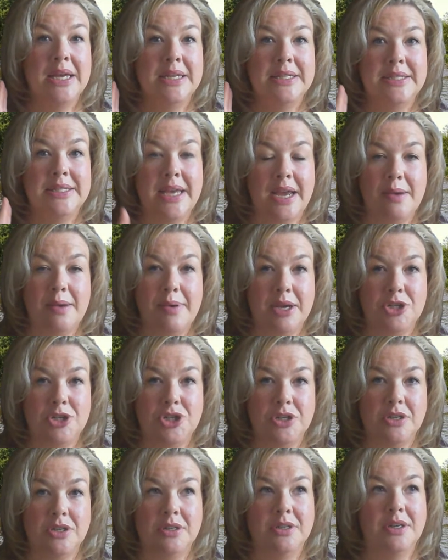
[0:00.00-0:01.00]
Take a
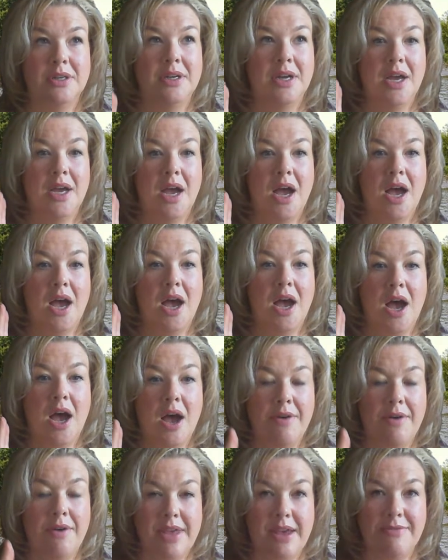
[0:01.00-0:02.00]
picture
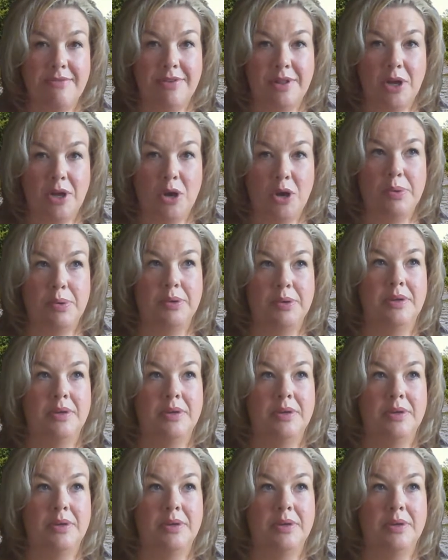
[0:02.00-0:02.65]
of the envelope